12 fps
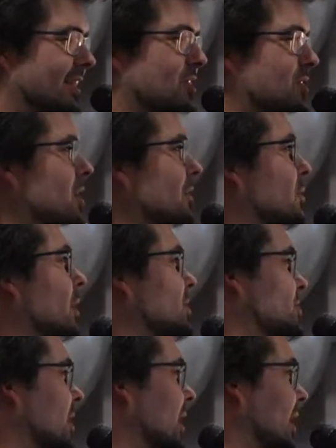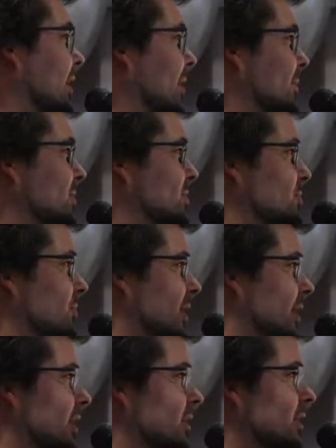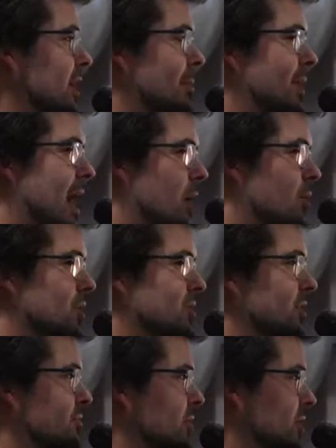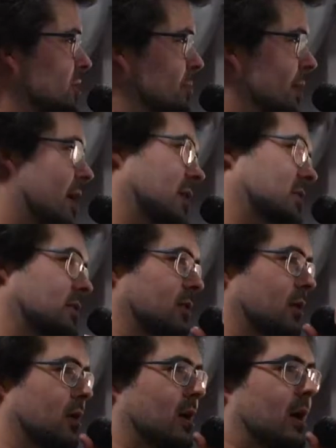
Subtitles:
can talk if you want. Sorry, that was really... I mean, I was here first, but that's, you know...